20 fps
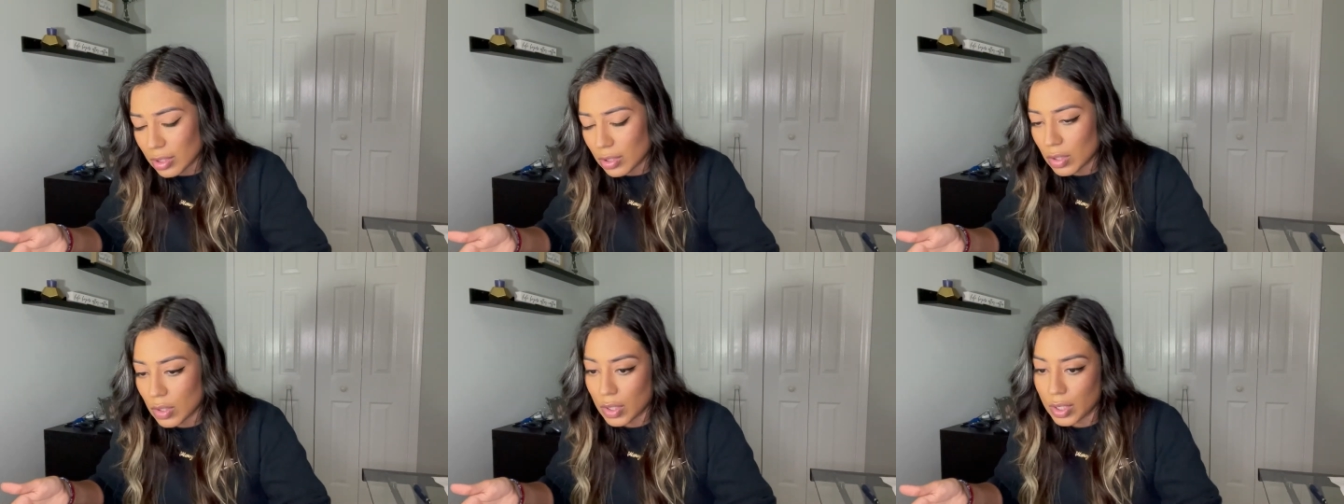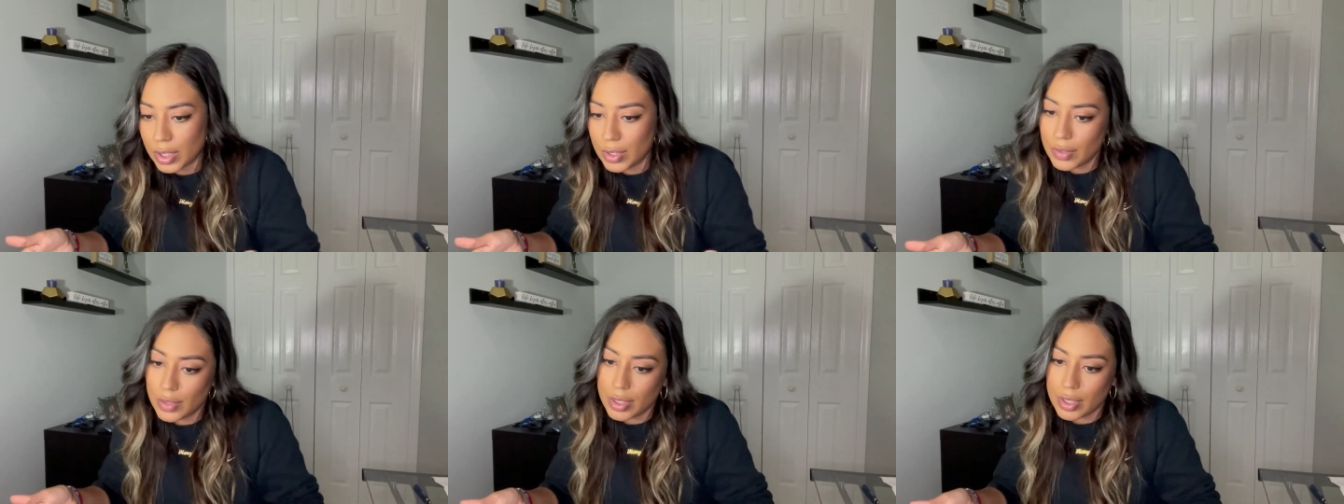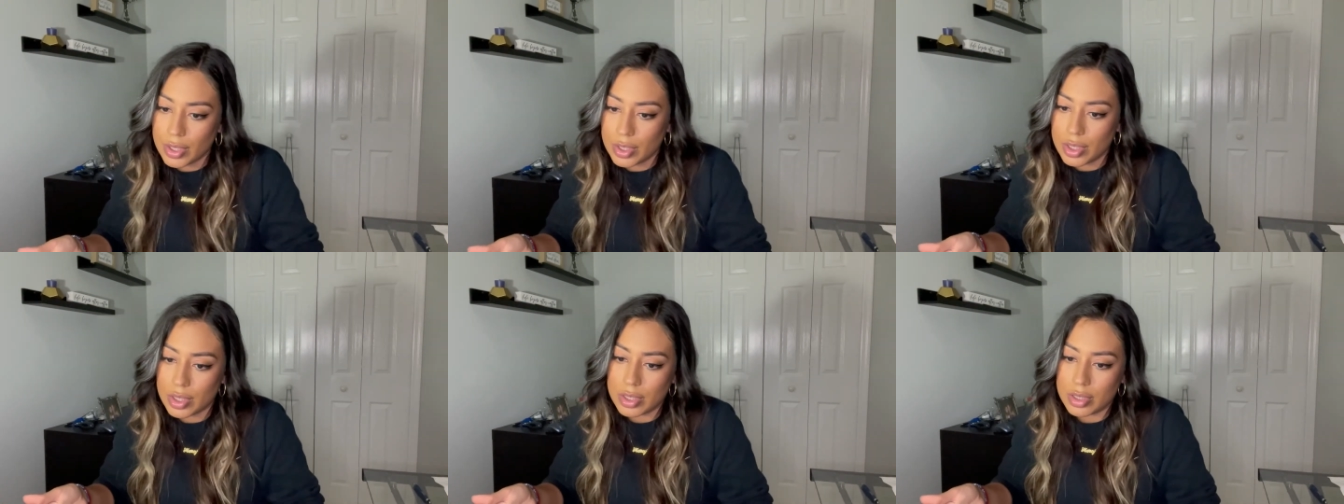Or are you
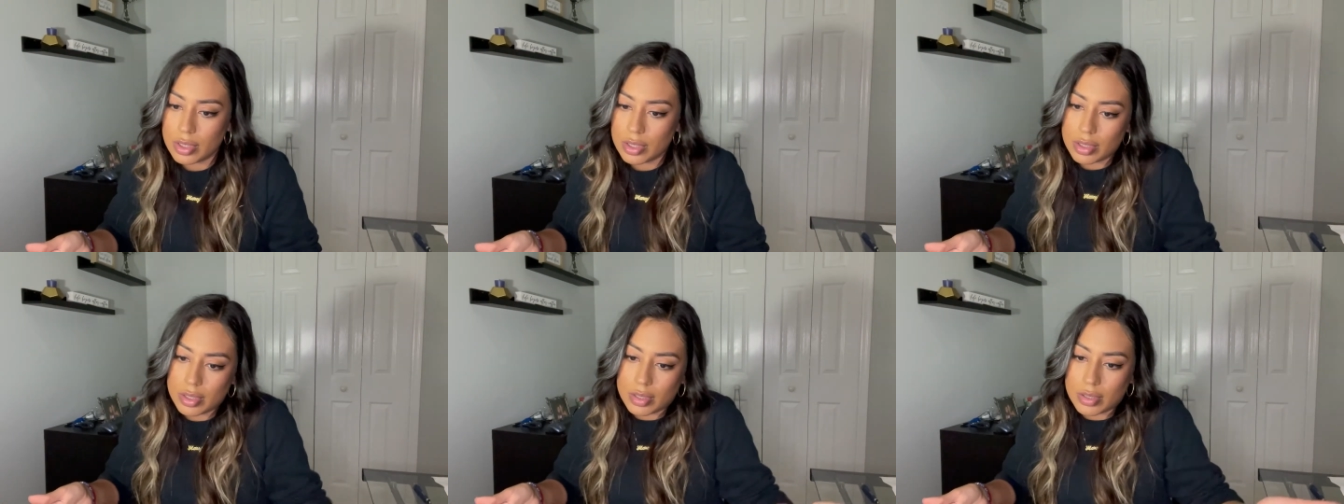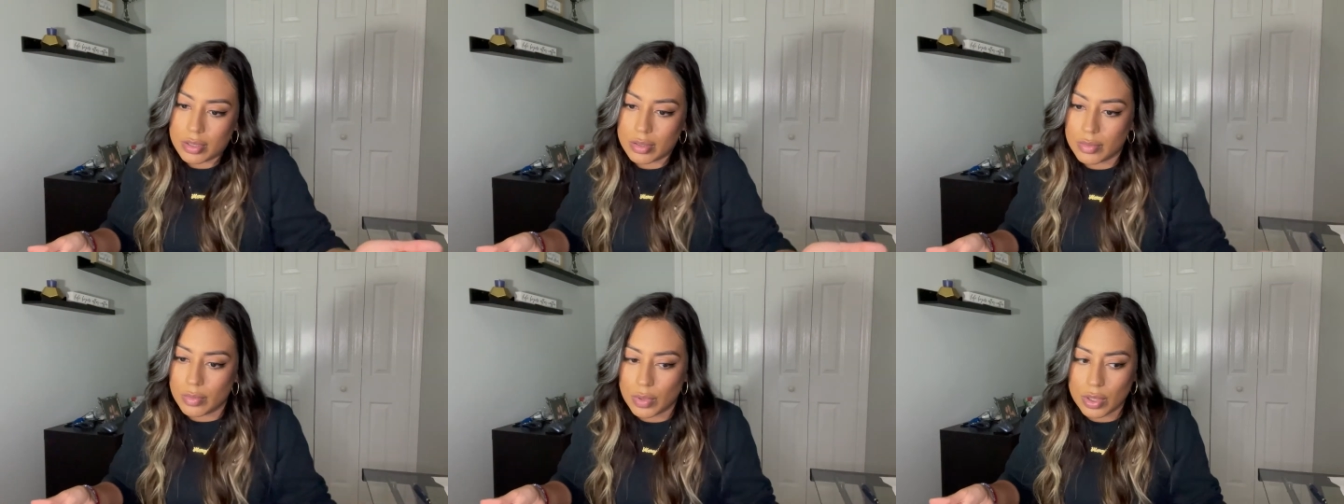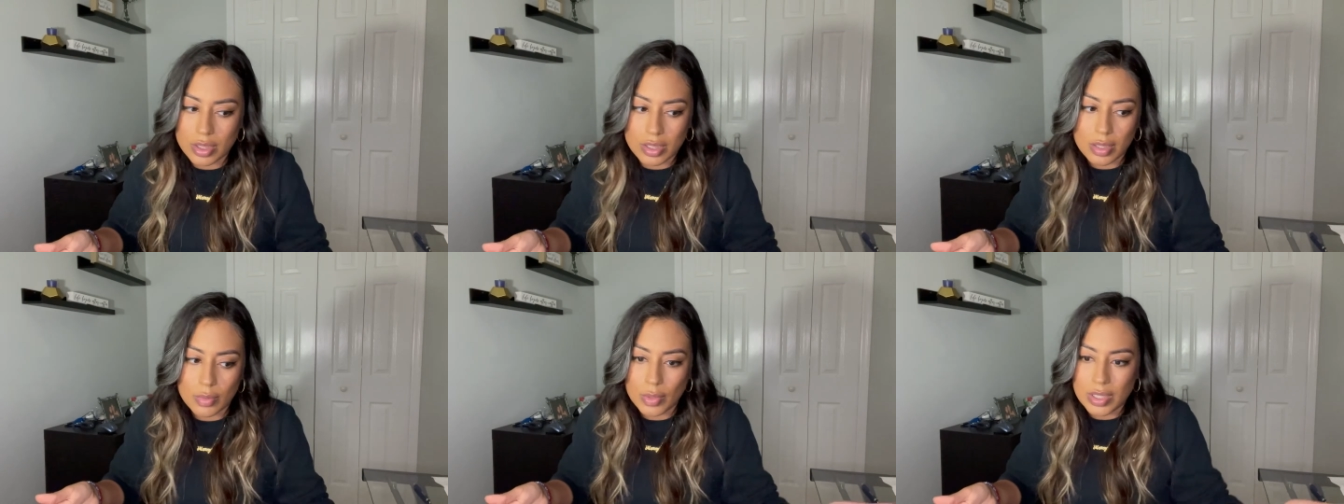gonna just,
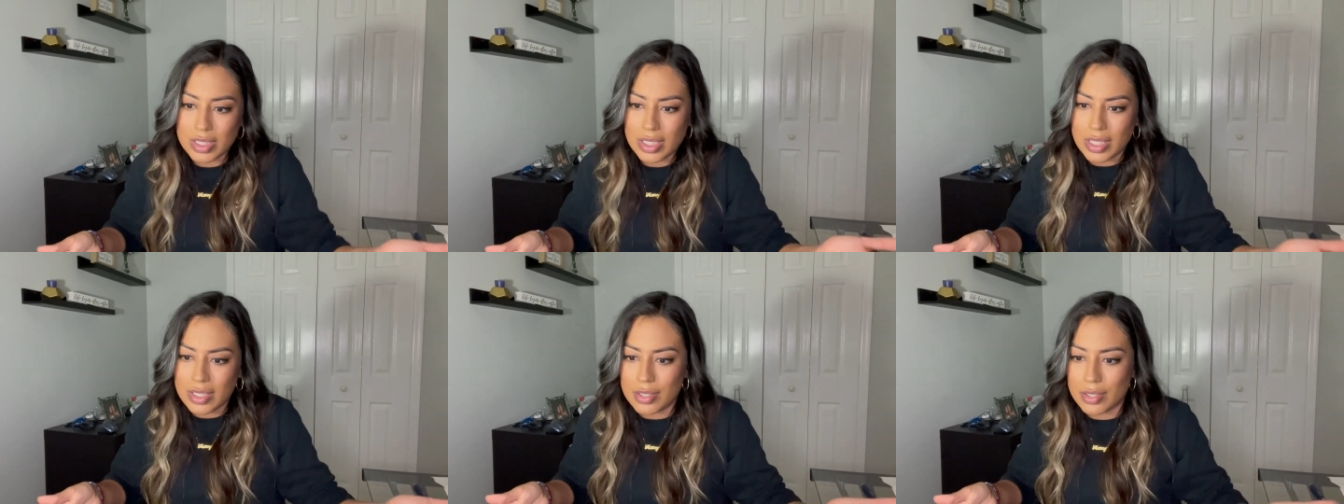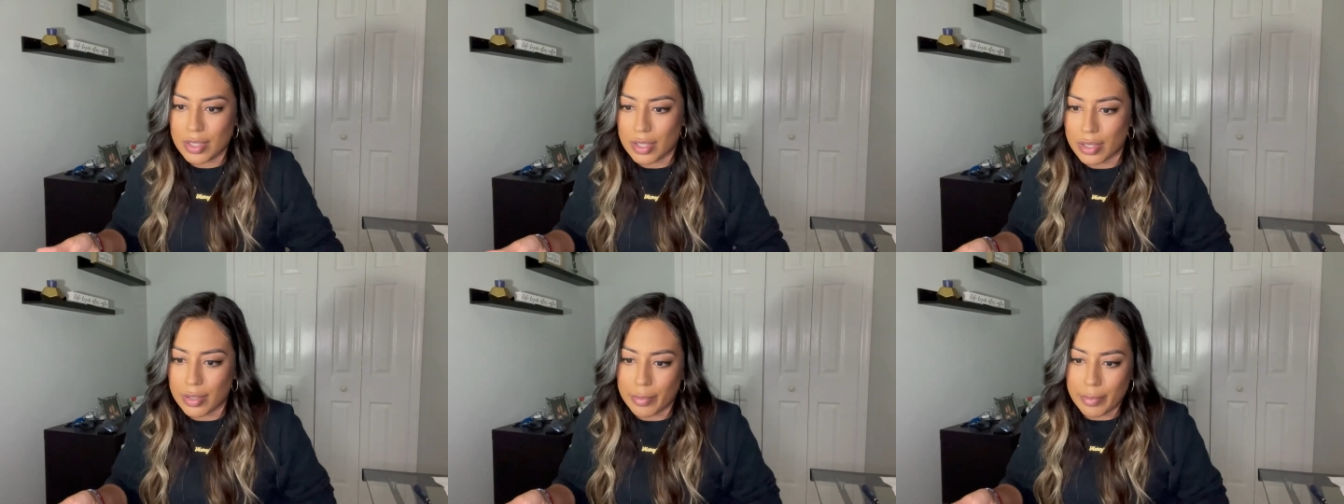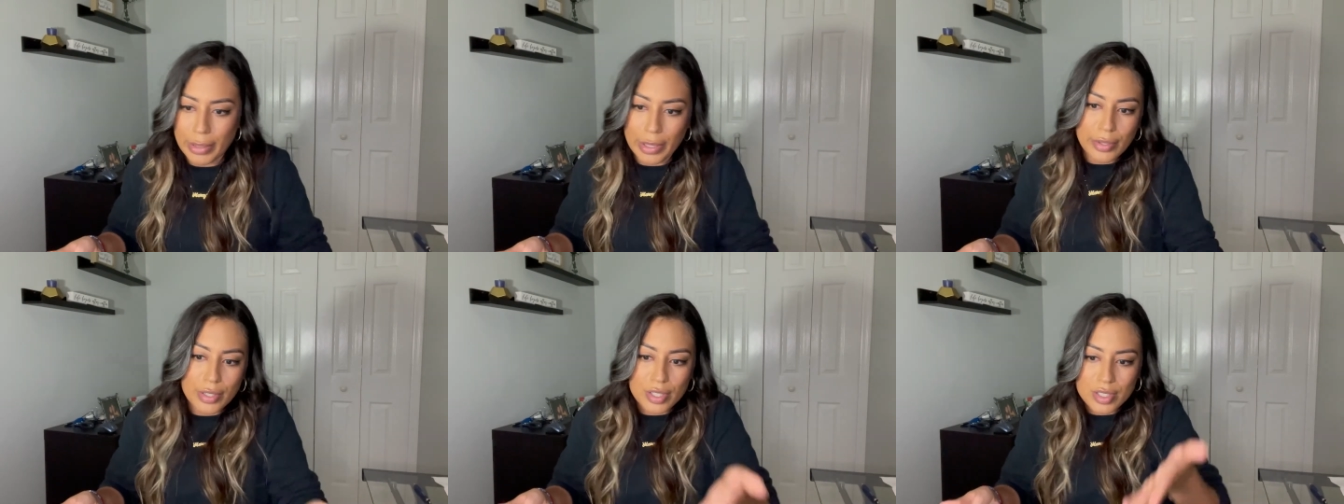what's, what's easier?
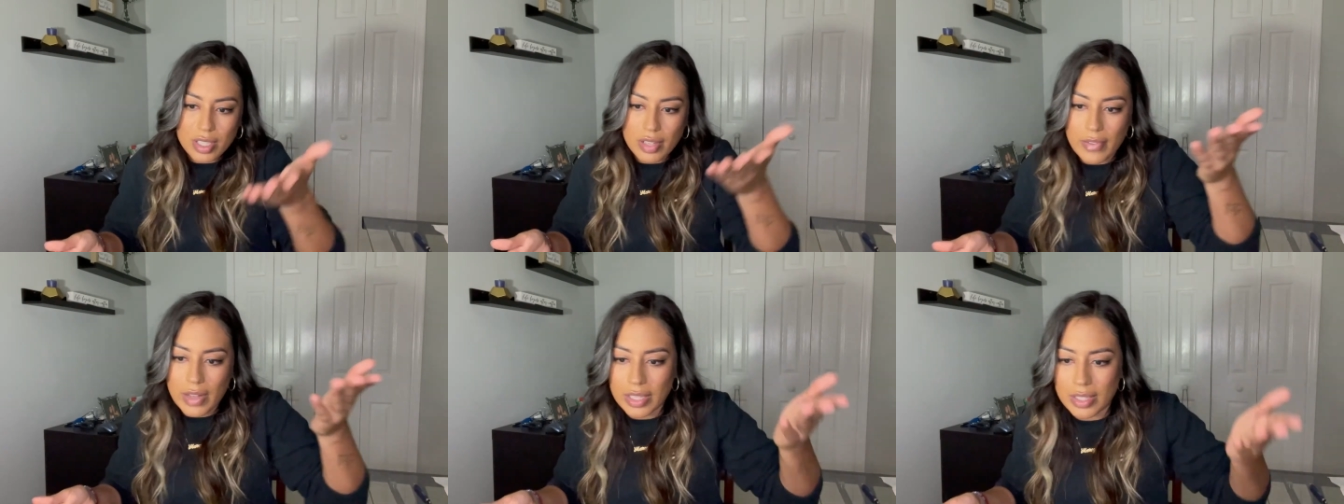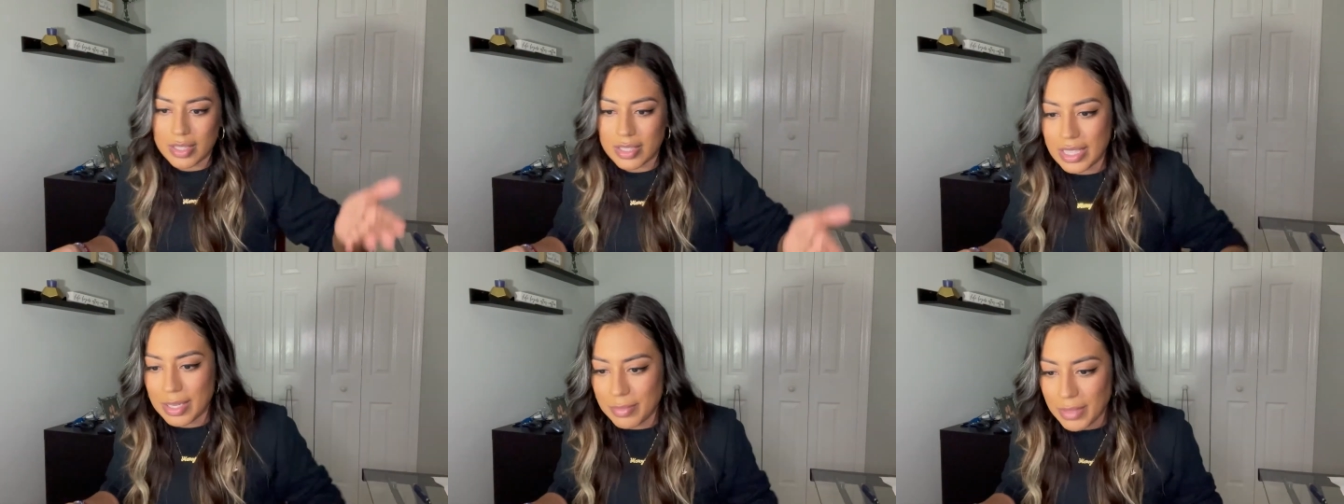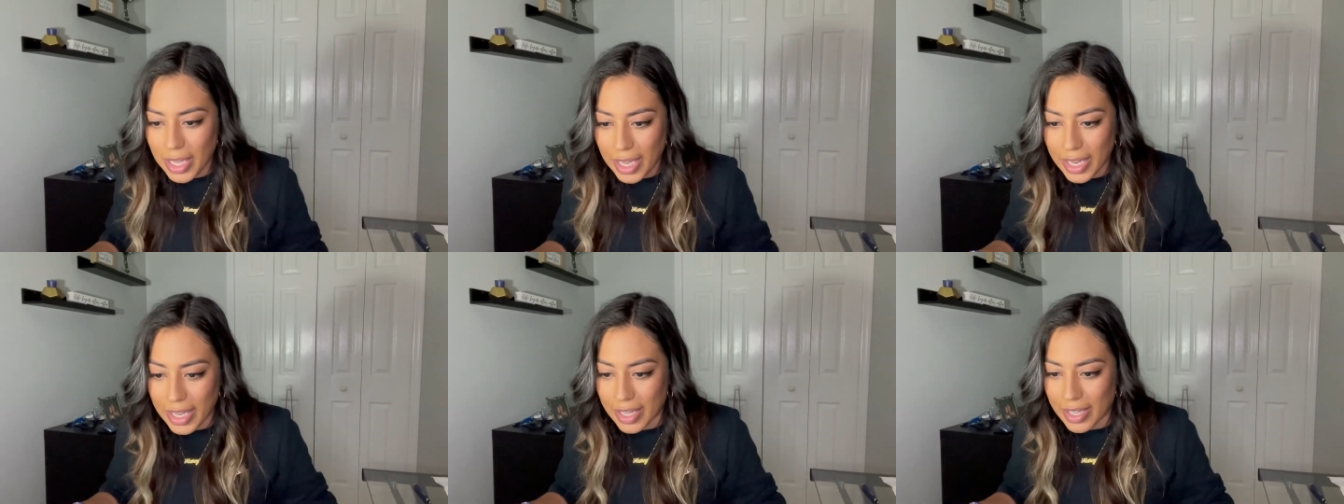Bail yourself out the same
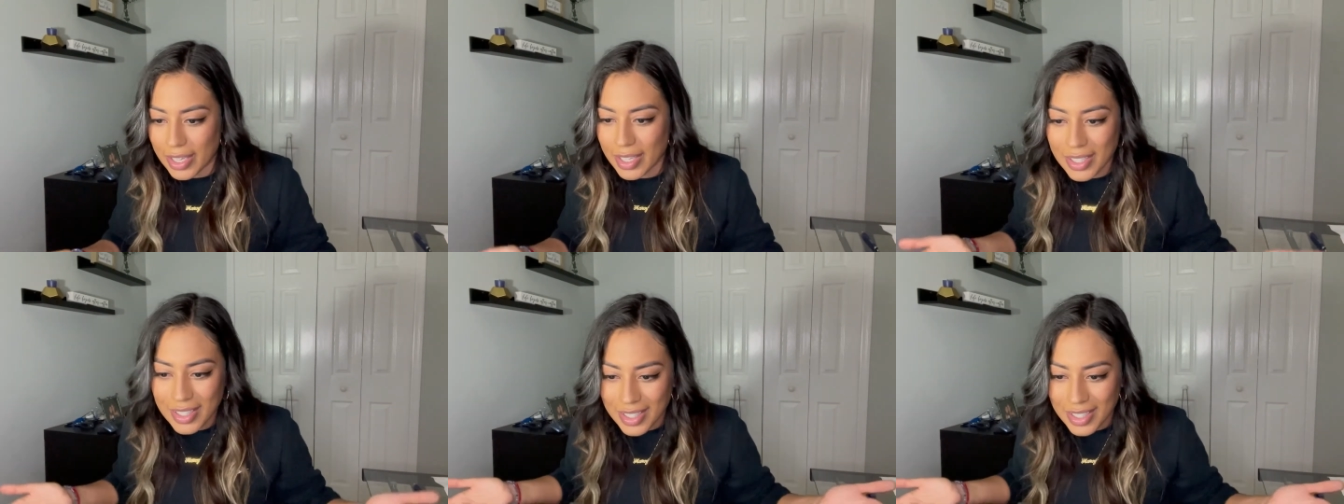day.